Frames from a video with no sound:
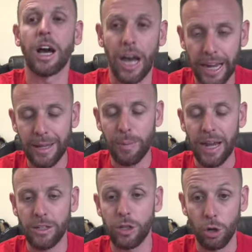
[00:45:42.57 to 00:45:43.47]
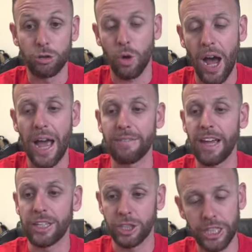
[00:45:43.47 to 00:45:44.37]
I get back to go drive,
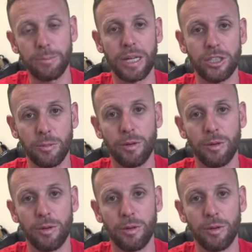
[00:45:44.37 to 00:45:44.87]
and she picks up